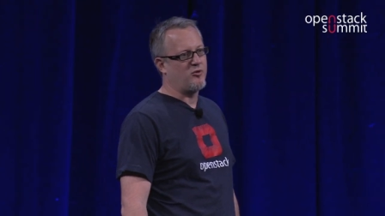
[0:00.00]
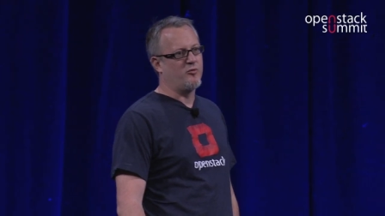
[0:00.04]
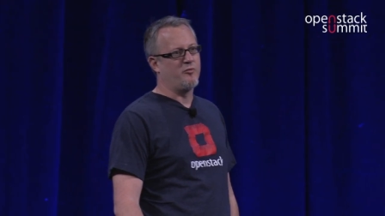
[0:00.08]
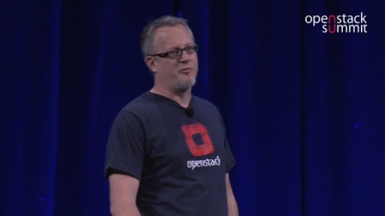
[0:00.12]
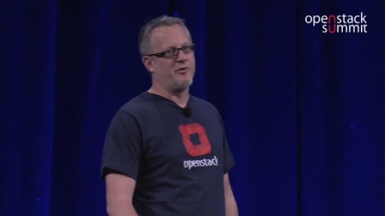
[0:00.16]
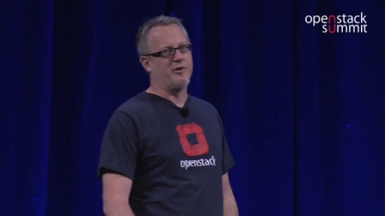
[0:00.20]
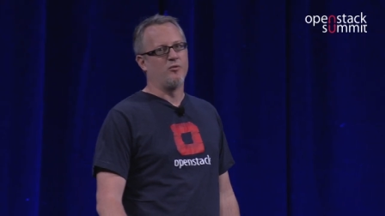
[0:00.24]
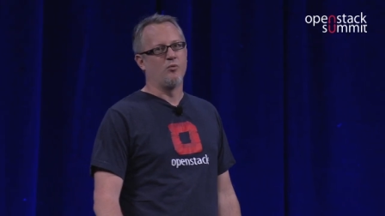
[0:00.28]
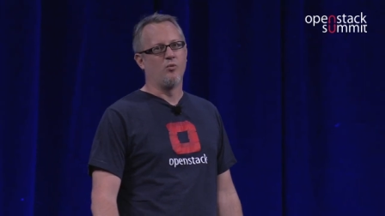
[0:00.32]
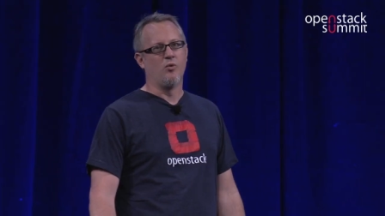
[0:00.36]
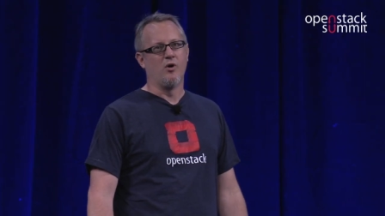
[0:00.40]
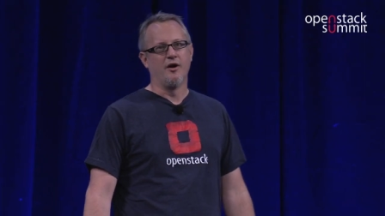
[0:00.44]
have
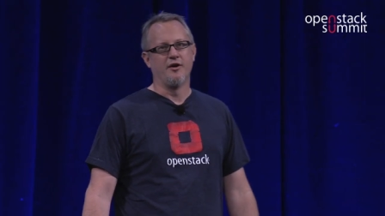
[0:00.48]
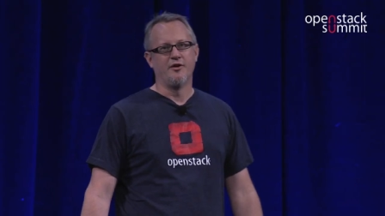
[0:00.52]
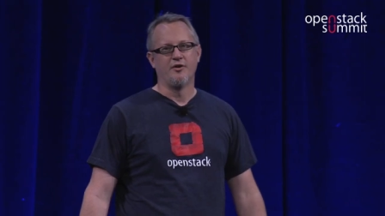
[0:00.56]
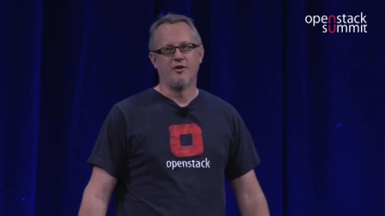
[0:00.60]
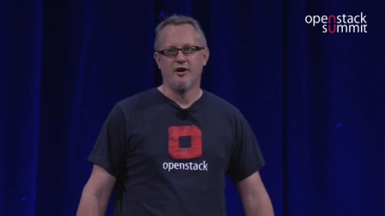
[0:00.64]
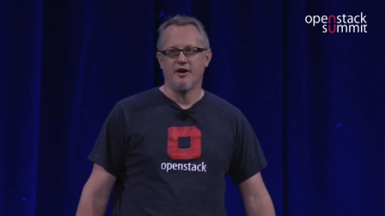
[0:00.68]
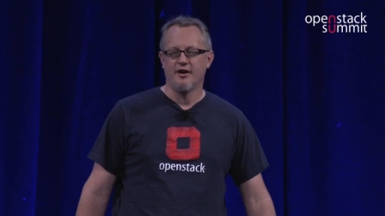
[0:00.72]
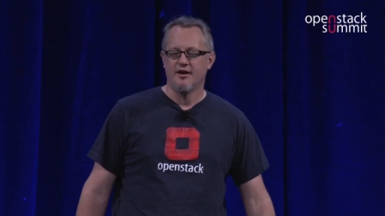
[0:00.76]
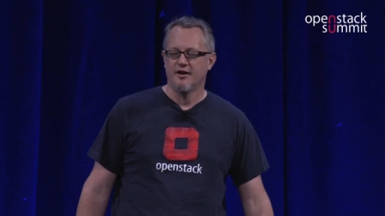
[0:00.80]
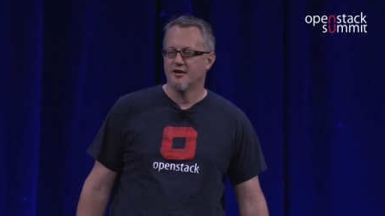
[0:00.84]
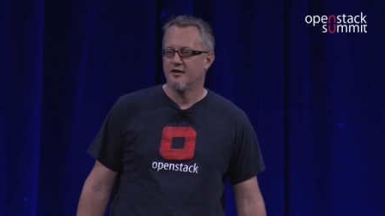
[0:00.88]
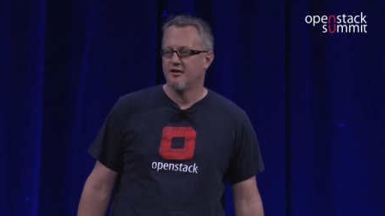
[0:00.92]
been
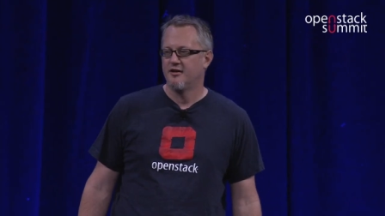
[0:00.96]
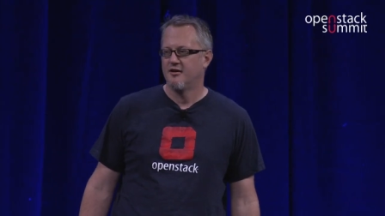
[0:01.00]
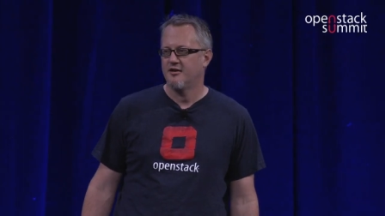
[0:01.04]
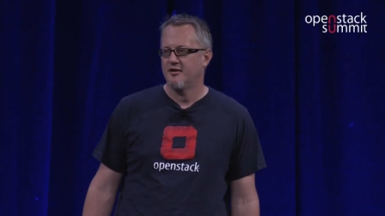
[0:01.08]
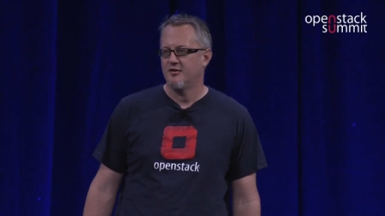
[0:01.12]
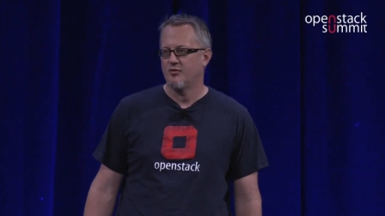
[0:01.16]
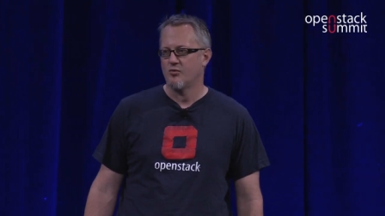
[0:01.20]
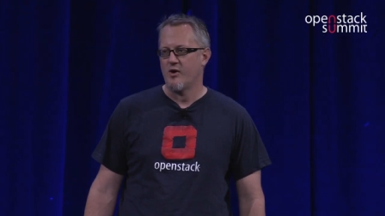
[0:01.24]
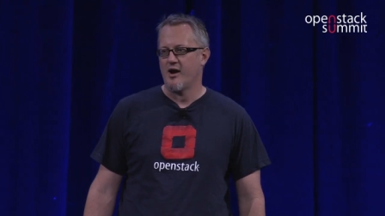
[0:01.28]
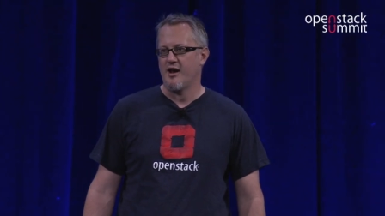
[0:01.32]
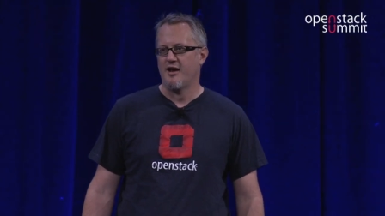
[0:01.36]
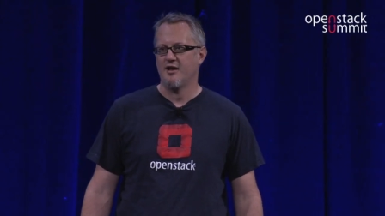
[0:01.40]
wondering
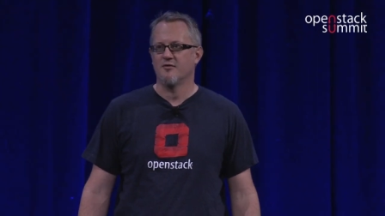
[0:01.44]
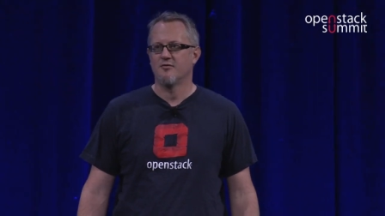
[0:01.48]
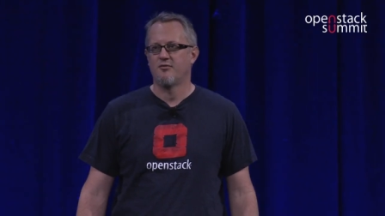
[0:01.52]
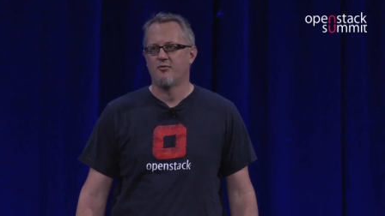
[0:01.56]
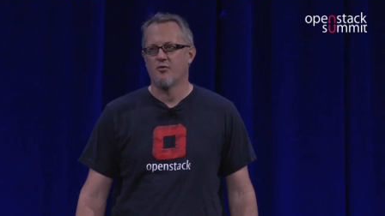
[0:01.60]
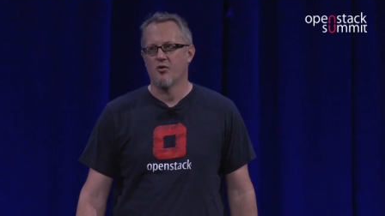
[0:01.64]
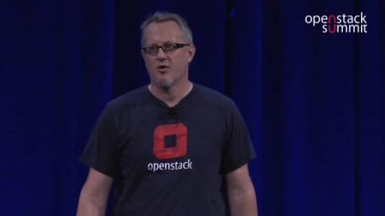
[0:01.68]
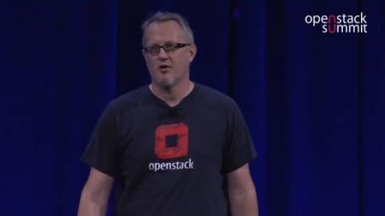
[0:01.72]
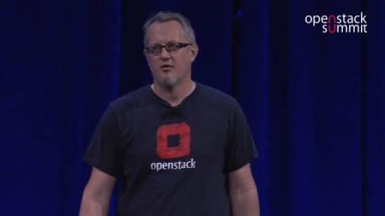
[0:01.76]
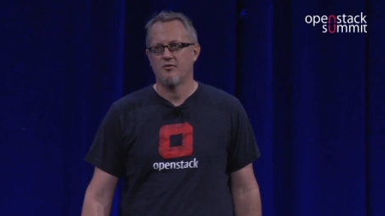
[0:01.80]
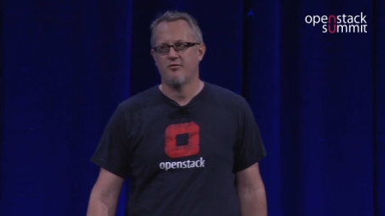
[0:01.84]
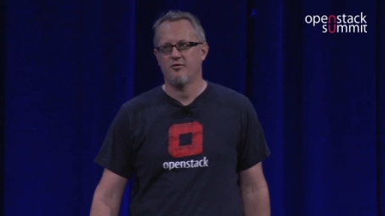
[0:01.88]
and waiting
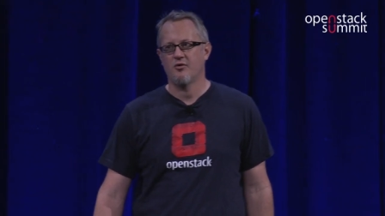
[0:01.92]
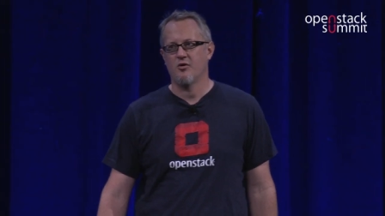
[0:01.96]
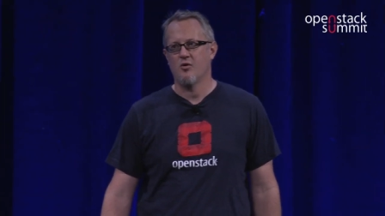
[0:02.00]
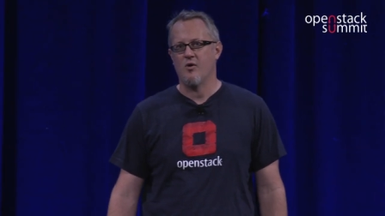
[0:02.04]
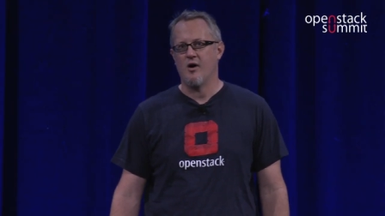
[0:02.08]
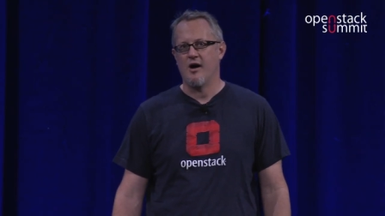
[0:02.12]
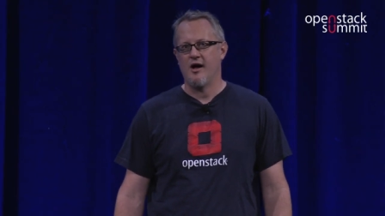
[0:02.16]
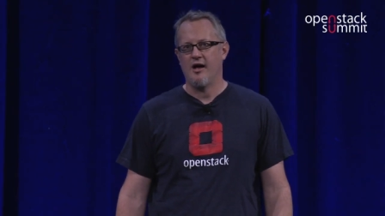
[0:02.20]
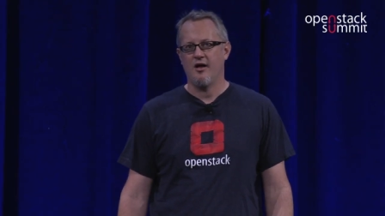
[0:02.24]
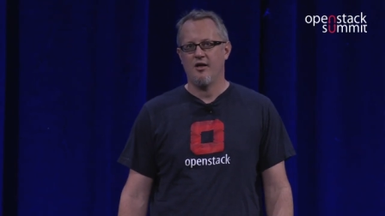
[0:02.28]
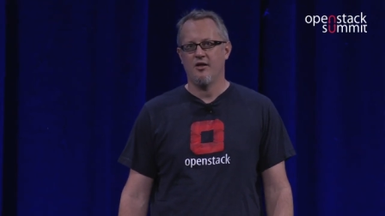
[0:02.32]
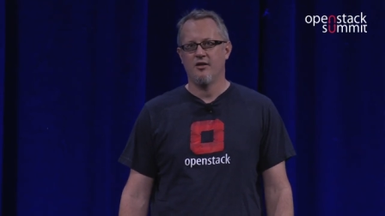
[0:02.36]
for for a
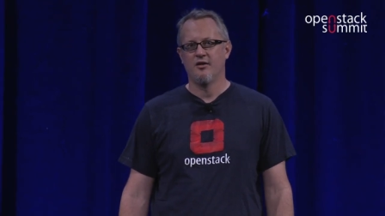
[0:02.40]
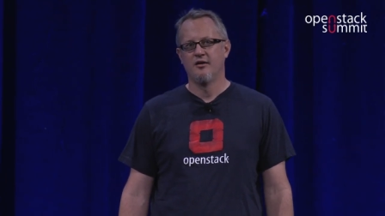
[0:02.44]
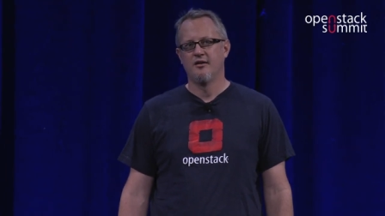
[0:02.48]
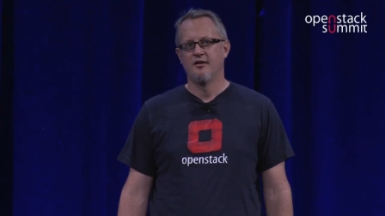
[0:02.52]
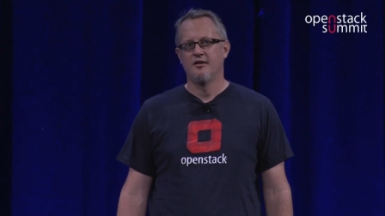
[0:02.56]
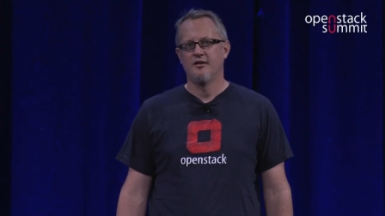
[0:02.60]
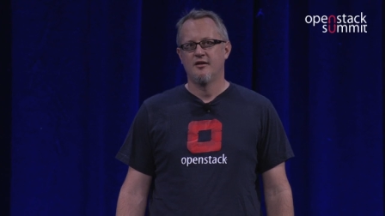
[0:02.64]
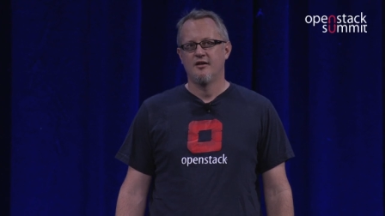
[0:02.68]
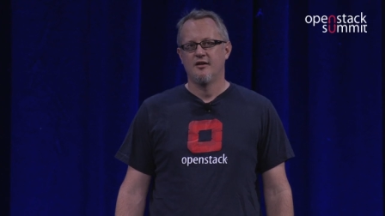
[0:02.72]
while.